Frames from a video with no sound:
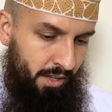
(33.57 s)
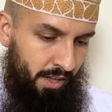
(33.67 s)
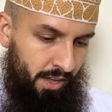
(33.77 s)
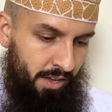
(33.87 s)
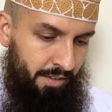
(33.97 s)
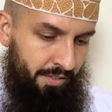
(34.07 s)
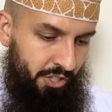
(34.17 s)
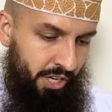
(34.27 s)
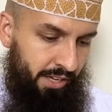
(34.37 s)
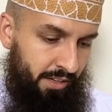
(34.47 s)
The
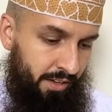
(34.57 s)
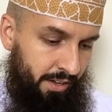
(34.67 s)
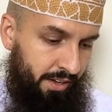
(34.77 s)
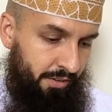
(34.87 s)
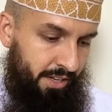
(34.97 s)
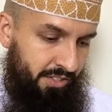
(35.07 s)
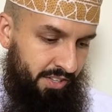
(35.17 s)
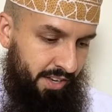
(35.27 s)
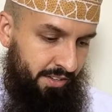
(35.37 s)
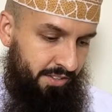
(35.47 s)
Sheikh here, he
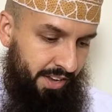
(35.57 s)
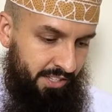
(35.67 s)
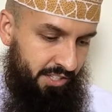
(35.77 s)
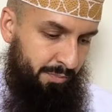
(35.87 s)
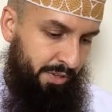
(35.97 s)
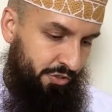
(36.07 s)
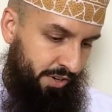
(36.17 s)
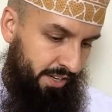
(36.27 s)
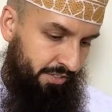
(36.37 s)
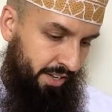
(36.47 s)
says, as it's been
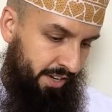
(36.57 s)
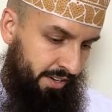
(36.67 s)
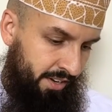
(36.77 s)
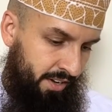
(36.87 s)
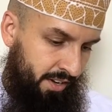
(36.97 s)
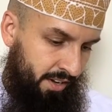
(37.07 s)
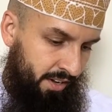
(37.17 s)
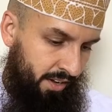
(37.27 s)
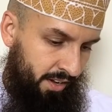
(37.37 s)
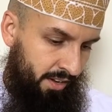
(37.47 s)
translated,
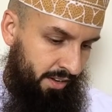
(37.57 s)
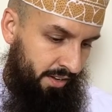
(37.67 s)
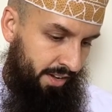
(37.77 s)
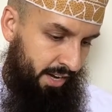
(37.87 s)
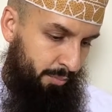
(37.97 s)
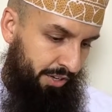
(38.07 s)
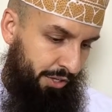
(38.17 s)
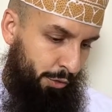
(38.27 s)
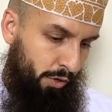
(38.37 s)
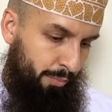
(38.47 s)
an
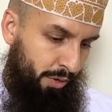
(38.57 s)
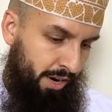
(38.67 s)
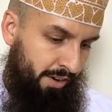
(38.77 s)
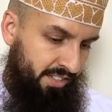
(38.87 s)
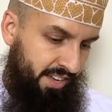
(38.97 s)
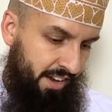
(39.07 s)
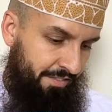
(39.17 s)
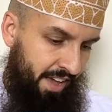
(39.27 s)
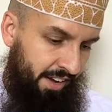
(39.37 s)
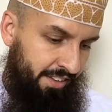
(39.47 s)
obligatory prayer is
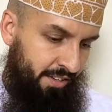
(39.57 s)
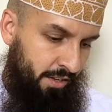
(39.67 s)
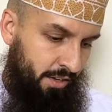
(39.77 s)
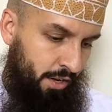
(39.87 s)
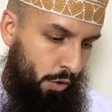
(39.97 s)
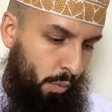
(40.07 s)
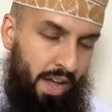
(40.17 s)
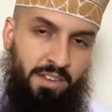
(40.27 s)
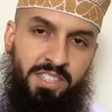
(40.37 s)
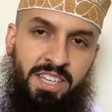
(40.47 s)
not valid
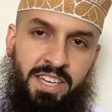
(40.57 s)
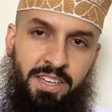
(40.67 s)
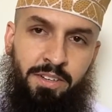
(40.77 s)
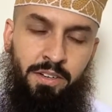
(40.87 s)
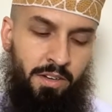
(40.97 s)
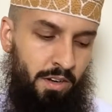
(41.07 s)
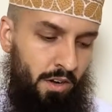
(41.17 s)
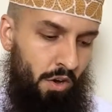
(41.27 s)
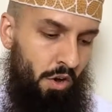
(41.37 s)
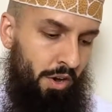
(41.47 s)
while seated
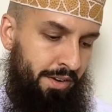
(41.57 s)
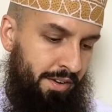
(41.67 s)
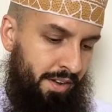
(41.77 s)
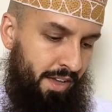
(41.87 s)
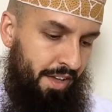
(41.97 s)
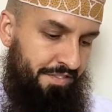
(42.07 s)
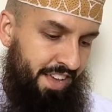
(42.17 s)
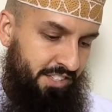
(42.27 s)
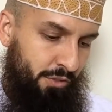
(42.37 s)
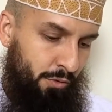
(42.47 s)
on a
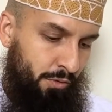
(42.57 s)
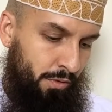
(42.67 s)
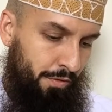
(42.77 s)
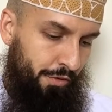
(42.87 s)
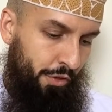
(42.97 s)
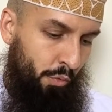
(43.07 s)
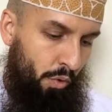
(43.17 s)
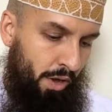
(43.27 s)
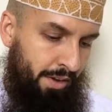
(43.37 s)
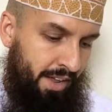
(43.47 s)
vessel for the
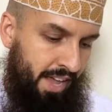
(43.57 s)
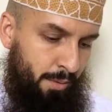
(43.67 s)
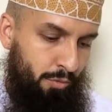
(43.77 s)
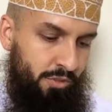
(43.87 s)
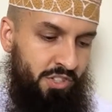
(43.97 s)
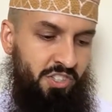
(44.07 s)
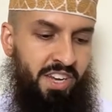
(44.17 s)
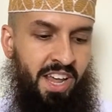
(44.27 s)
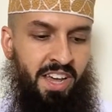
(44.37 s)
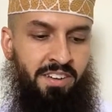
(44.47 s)
one able to
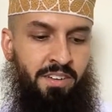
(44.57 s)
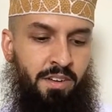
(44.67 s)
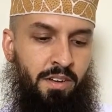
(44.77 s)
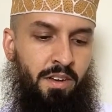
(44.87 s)
stand,